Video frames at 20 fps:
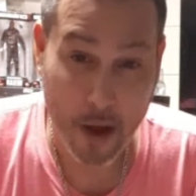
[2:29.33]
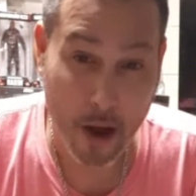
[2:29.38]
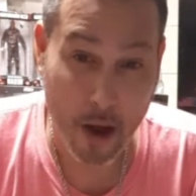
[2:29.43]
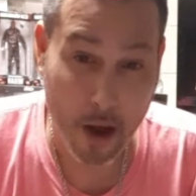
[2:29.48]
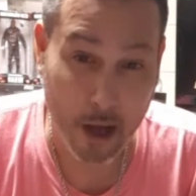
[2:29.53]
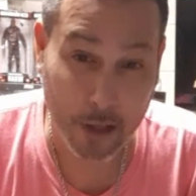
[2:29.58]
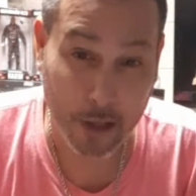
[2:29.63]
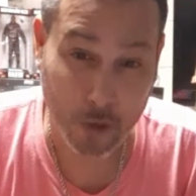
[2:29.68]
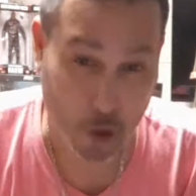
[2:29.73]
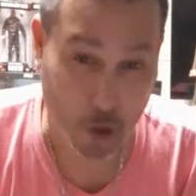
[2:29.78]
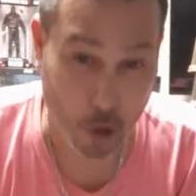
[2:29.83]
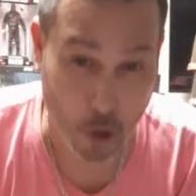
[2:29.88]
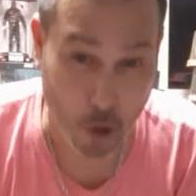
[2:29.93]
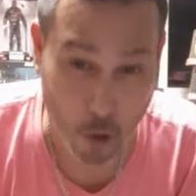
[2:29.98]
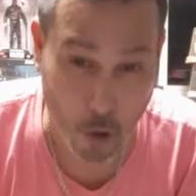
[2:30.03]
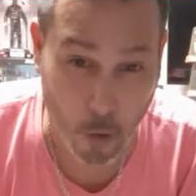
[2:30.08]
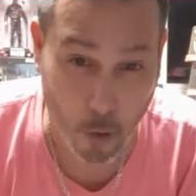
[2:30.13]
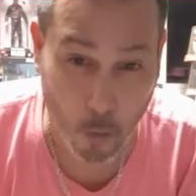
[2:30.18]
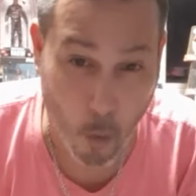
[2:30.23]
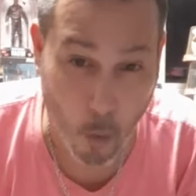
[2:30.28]

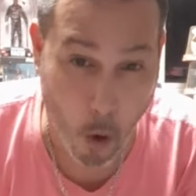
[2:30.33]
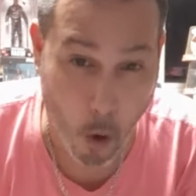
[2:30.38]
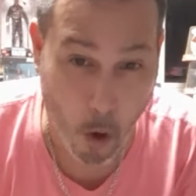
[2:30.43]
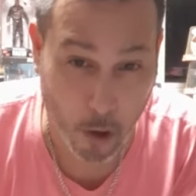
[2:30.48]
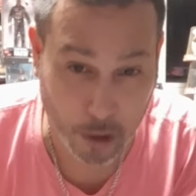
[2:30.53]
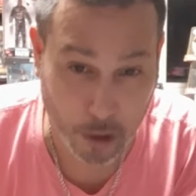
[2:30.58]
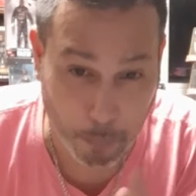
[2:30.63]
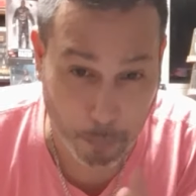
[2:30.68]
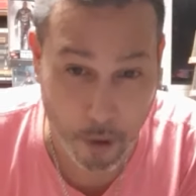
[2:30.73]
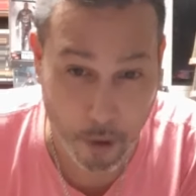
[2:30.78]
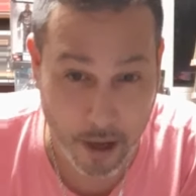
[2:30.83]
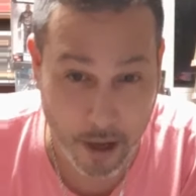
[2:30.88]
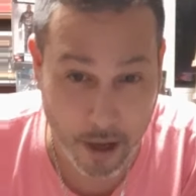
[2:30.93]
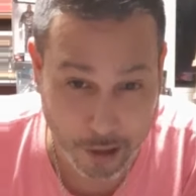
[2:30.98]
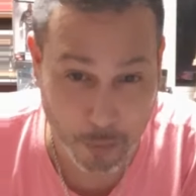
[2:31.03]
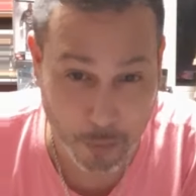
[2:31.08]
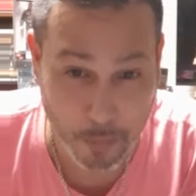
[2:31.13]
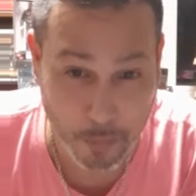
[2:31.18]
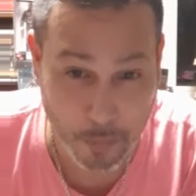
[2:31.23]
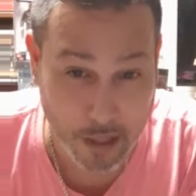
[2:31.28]
Until war's
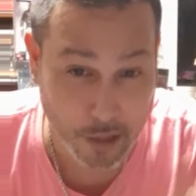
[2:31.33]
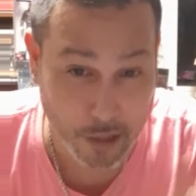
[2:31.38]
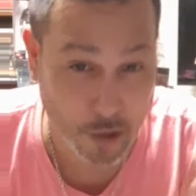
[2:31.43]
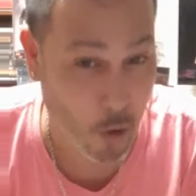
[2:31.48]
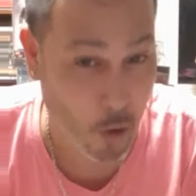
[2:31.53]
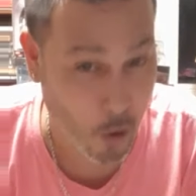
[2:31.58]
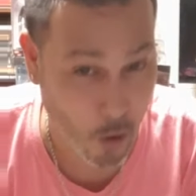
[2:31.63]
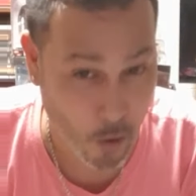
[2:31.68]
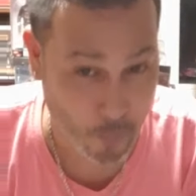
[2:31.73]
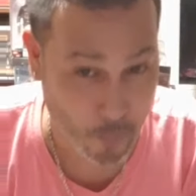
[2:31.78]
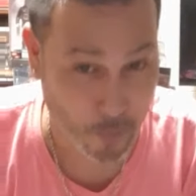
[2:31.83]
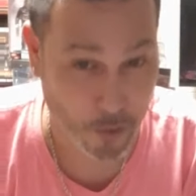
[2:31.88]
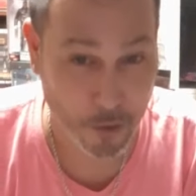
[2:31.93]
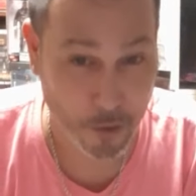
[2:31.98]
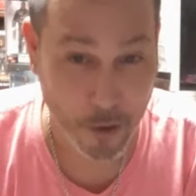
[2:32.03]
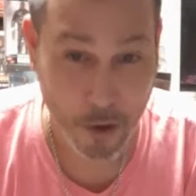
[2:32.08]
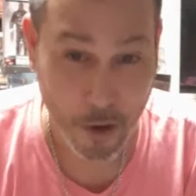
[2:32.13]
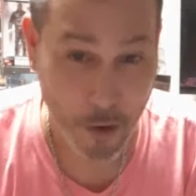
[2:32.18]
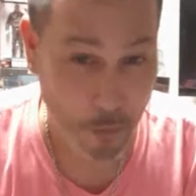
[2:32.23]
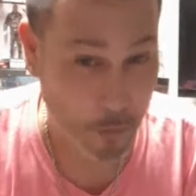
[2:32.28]
punishment is over,
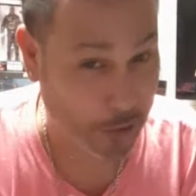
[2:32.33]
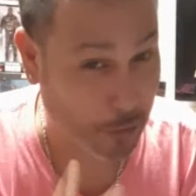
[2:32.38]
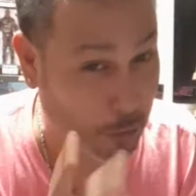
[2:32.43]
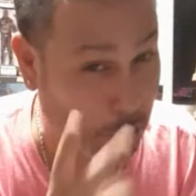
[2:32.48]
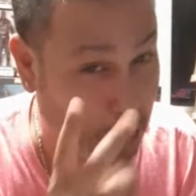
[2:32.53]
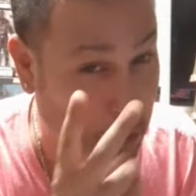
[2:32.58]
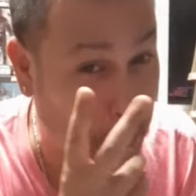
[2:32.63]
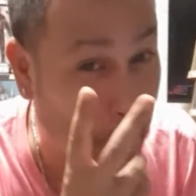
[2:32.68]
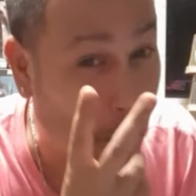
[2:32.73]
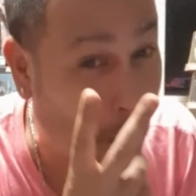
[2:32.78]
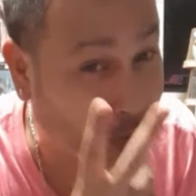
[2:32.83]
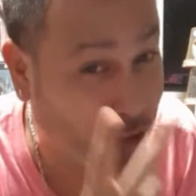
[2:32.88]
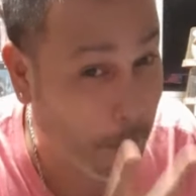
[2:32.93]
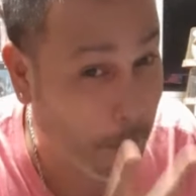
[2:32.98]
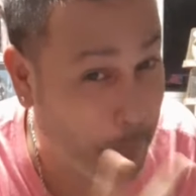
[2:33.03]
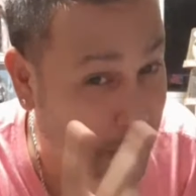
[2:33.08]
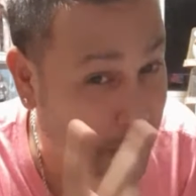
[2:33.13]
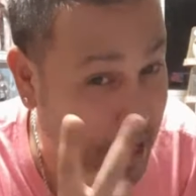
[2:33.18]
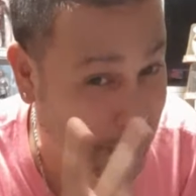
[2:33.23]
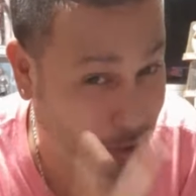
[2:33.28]
which was supposed to
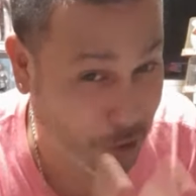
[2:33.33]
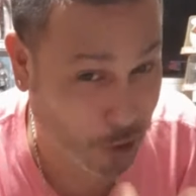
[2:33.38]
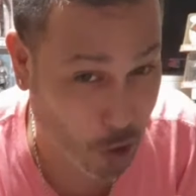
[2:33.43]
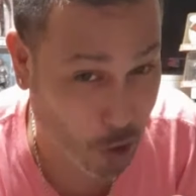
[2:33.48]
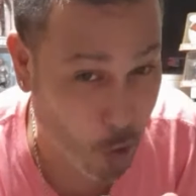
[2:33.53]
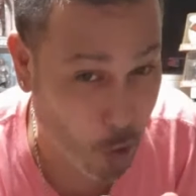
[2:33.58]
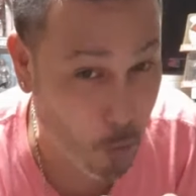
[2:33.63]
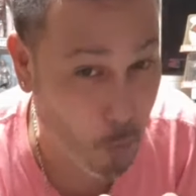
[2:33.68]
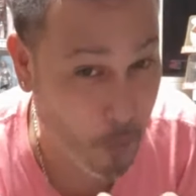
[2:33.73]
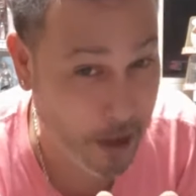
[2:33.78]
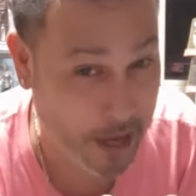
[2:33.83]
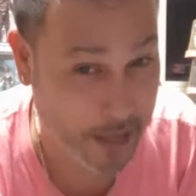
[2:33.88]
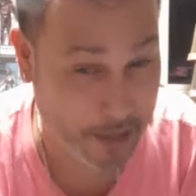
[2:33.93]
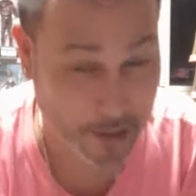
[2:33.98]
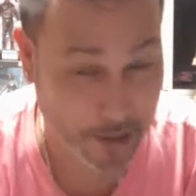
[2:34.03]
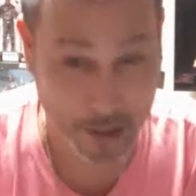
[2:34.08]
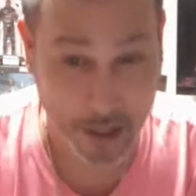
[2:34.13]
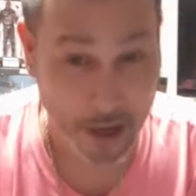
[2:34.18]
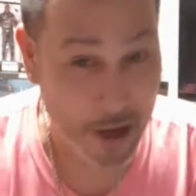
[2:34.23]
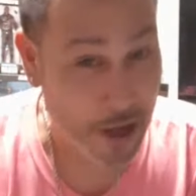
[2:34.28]
be in two
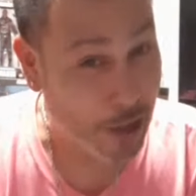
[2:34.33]
weeks.